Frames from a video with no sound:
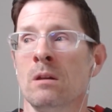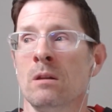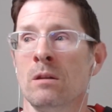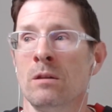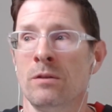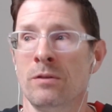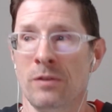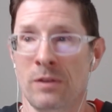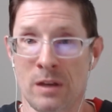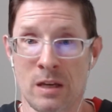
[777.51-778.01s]

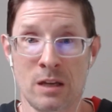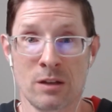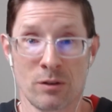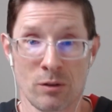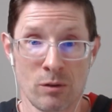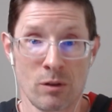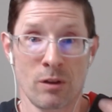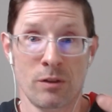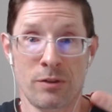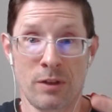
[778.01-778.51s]
these
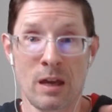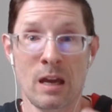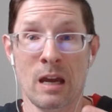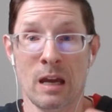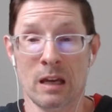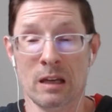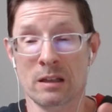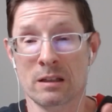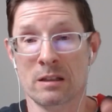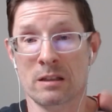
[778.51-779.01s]
are the
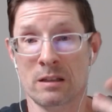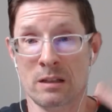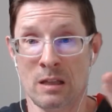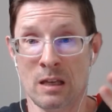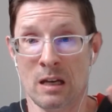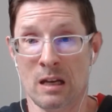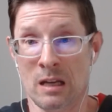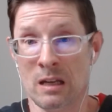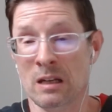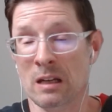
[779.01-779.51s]
things
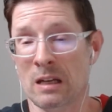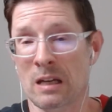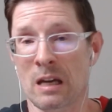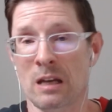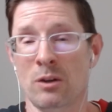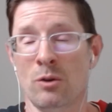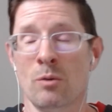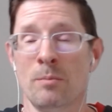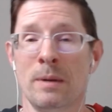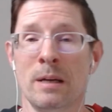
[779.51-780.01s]
that
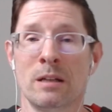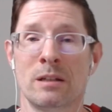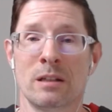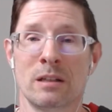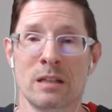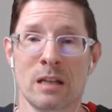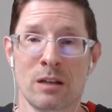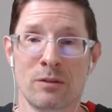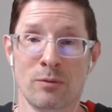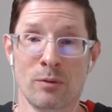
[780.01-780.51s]
indicate you're being
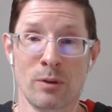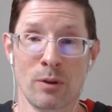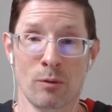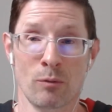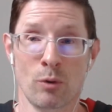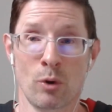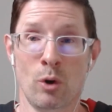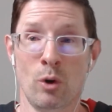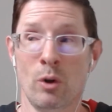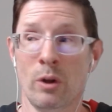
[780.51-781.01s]
successful in the
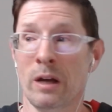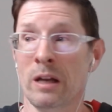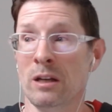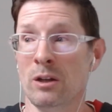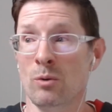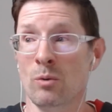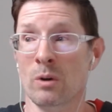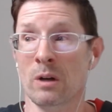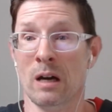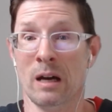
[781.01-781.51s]
role, and
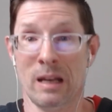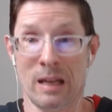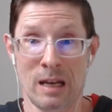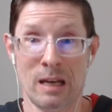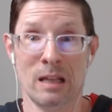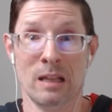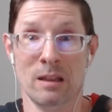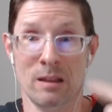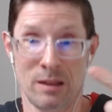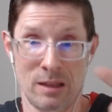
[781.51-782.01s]
you are not
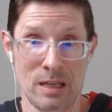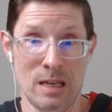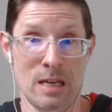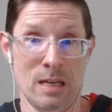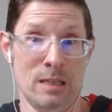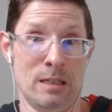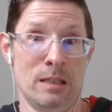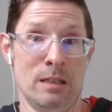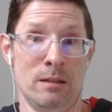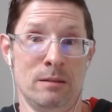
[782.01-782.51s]
hitting
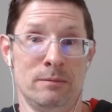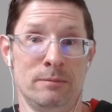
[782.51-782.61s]
these.